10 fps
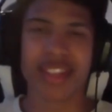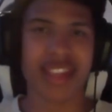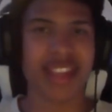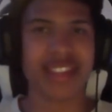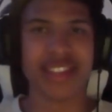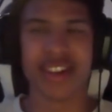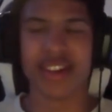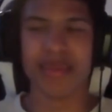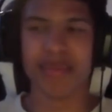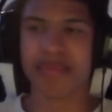and
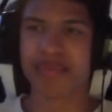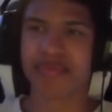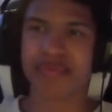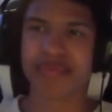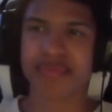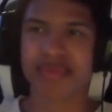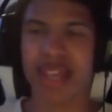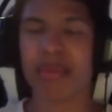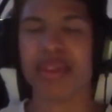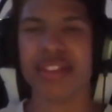
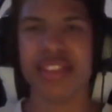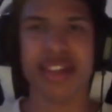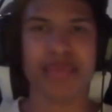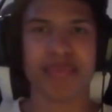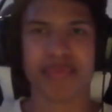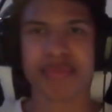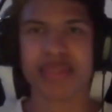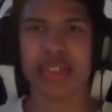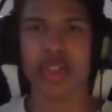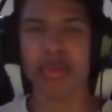I played that
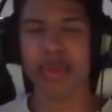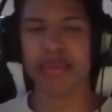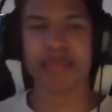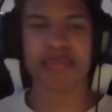a little bit